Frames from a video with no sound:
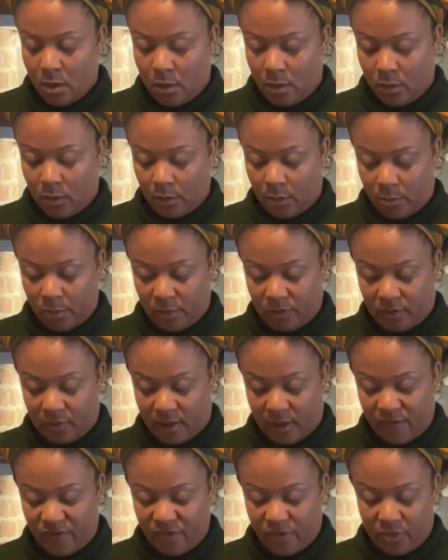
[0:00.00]
So we're
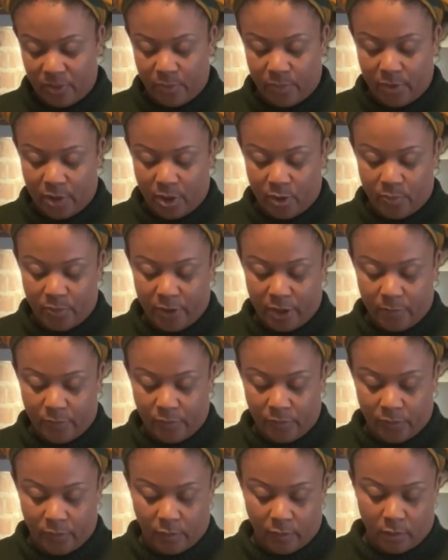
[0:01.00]
stuffing the bell
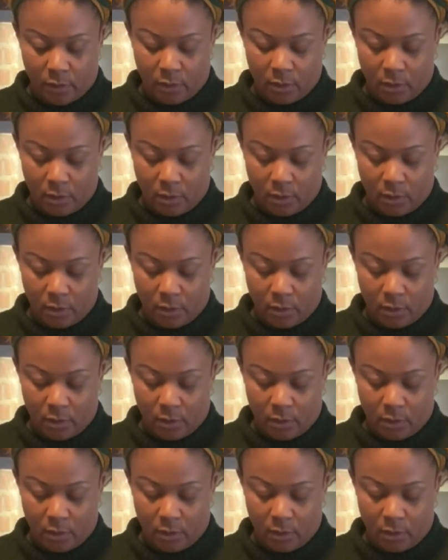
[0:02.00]
pepper.